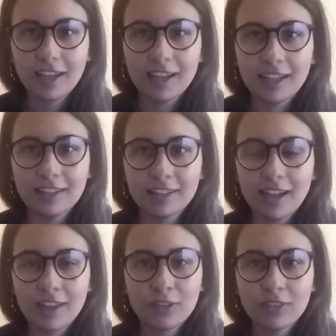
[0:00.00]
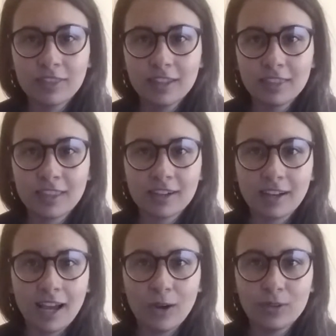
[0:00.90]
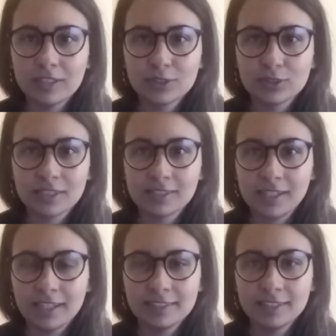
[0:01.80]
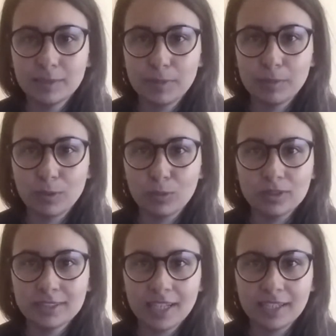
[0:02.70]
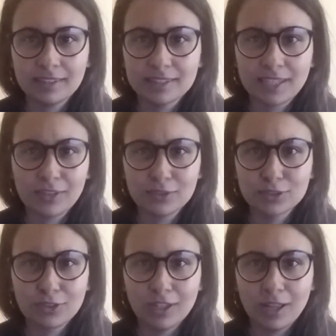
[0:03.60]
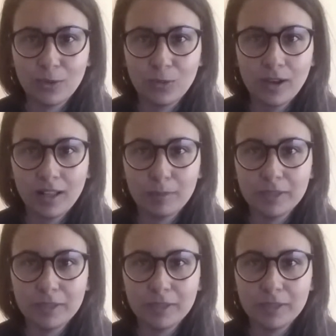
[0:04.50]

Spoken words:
And I don't think that now in 2018 people will take this kind of storyline well,